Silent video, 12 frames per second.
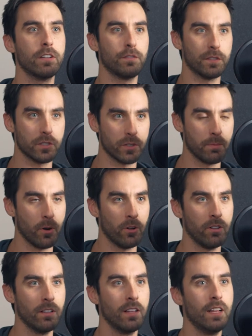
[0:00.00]
if it's
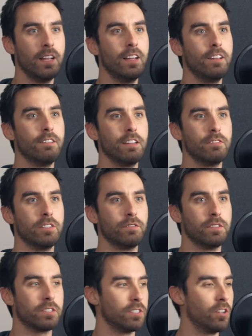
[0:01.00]
small, even if
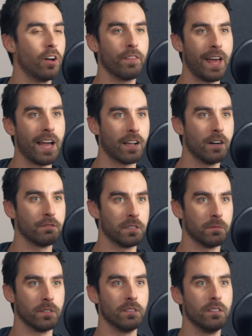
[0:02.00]
it's not that
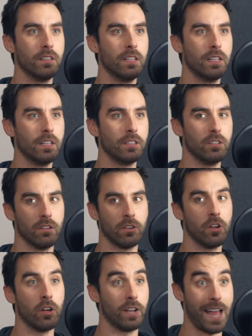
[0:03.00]
comfortable. You're
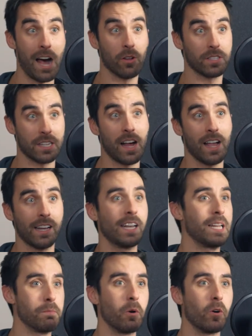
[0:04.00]
not outside
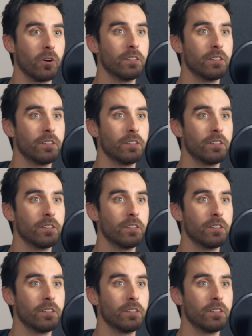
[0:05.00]
anymore,